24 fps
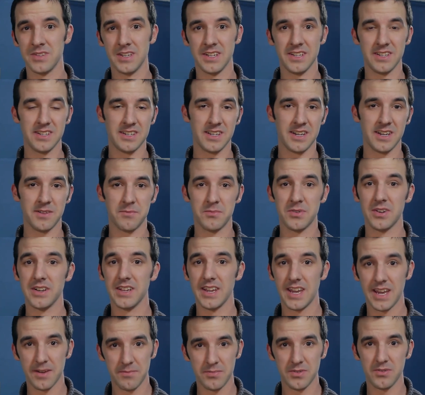and I'm
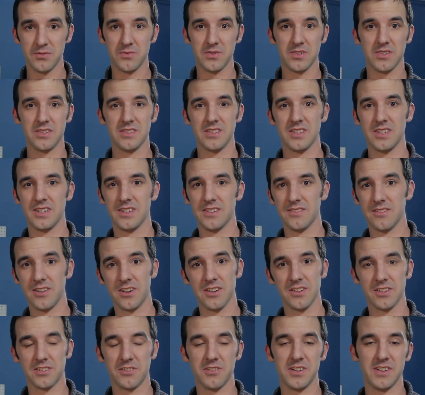pretty happy with
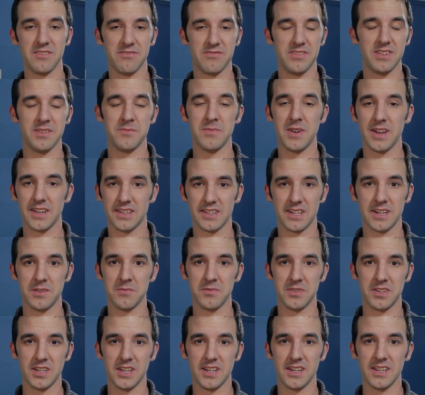all the great feedback that
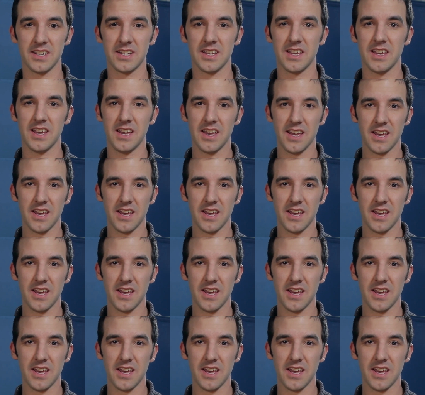I've been getting.